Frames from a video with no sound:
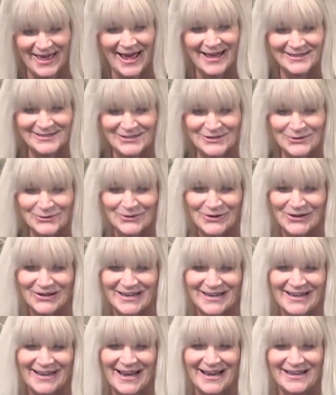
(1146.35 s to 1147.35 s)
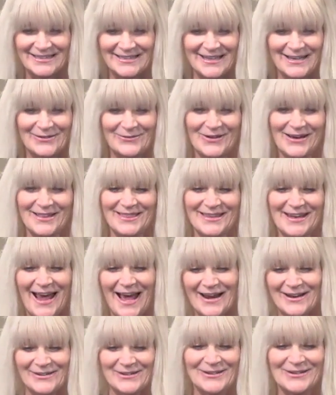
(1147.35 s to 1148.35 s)
that you were connecting with,
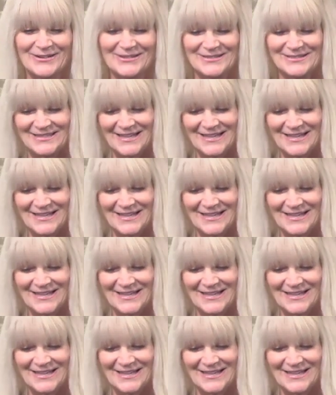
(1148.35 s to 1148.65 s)
not hers.